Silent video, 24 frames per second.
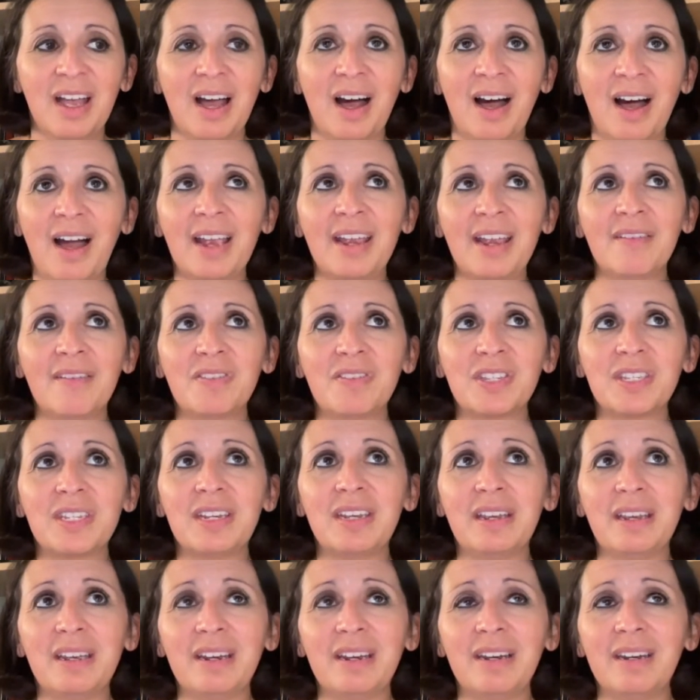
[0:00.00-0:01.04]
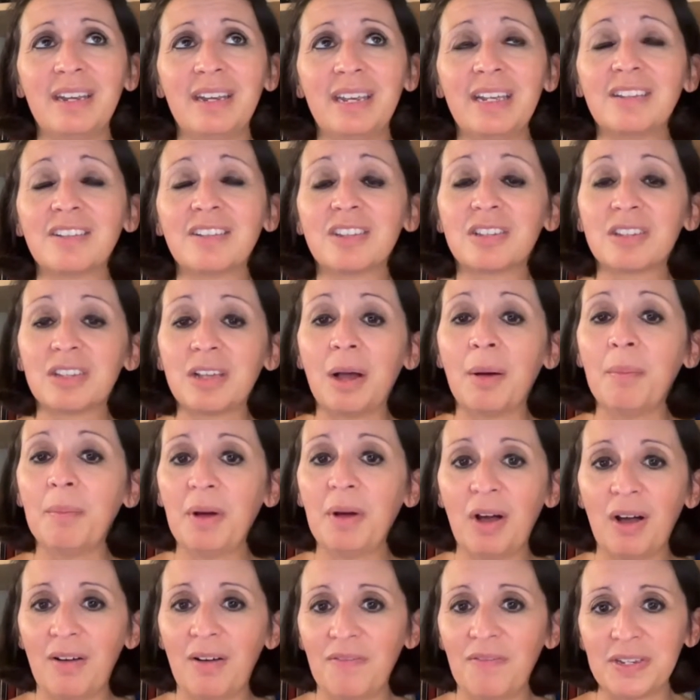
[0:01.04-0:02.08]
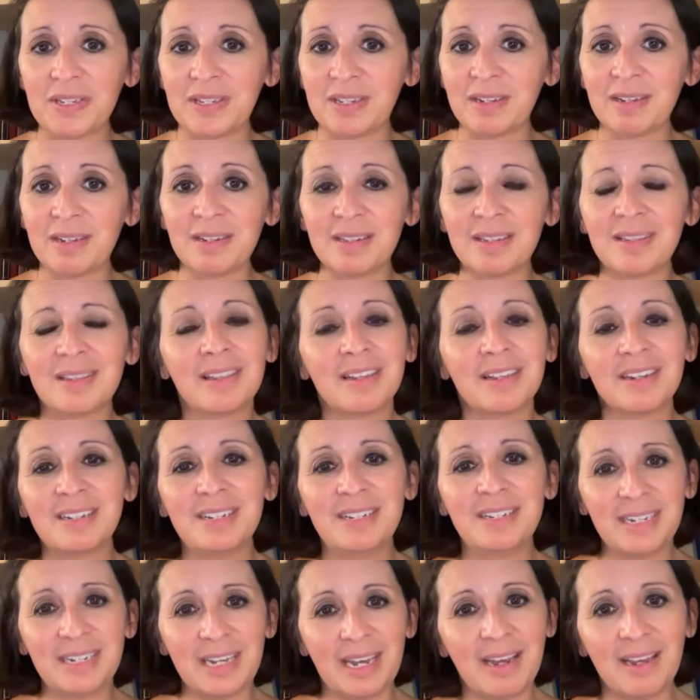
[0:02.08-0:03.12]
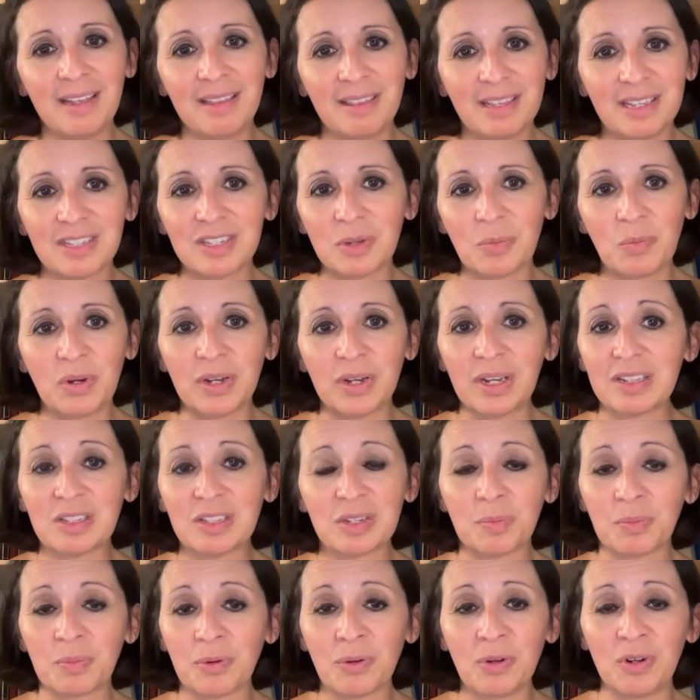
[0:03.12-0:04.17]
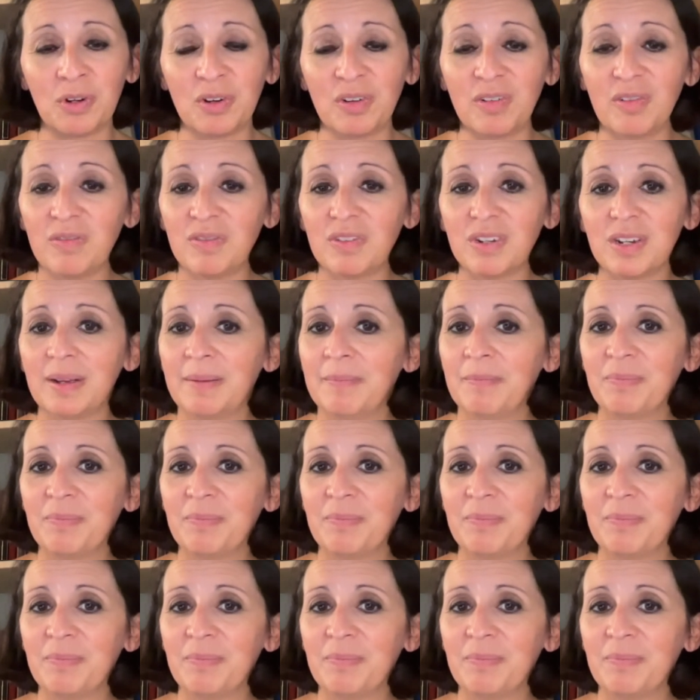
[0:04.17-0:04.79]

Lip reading: I have seen in some offices the day that someone gets approved,